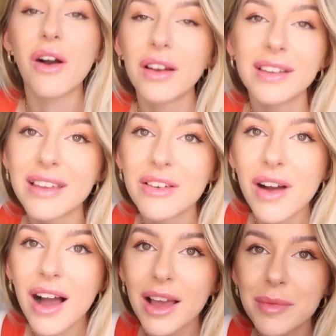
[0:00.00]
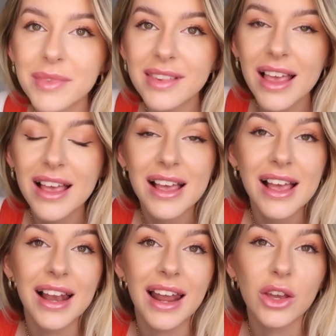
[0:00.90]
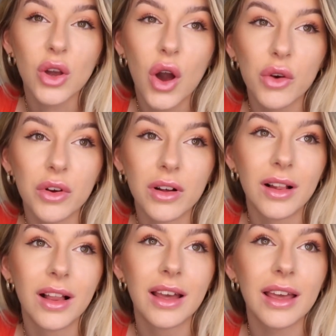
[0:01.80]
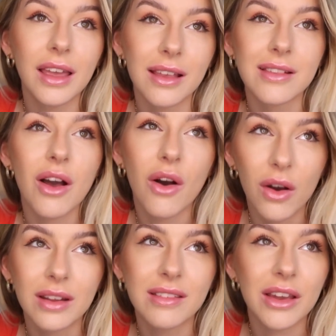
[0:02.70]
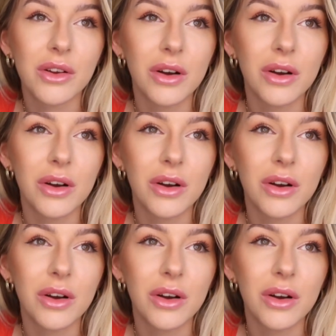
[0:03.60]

holiday vibes, like coral is a holiday